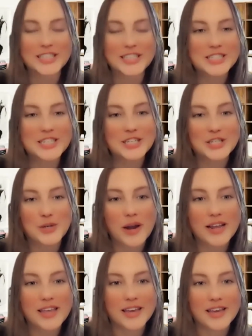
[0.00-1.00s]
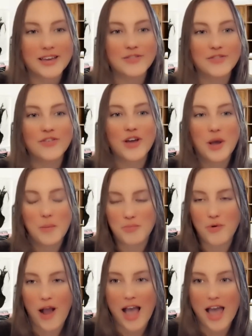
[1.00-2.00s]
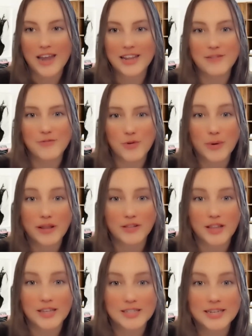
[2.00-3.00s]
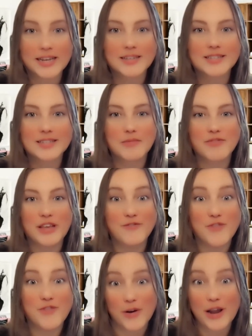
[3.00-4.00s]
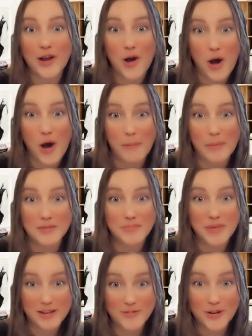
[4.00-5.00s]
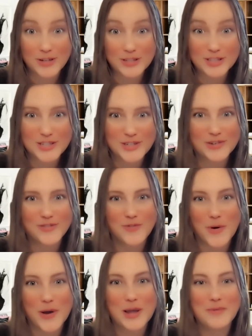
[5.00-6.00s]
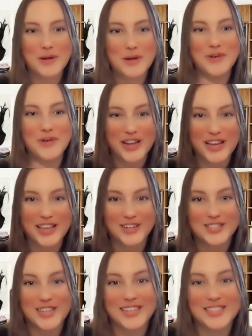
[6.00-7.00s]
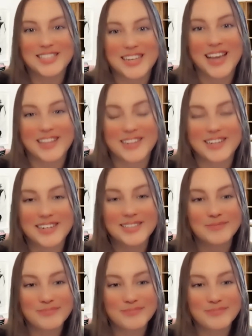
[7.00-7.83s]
Lindsay, do you want to give Brad and everyone here listening some of the very common pitfalls to avoid when putting their sites together?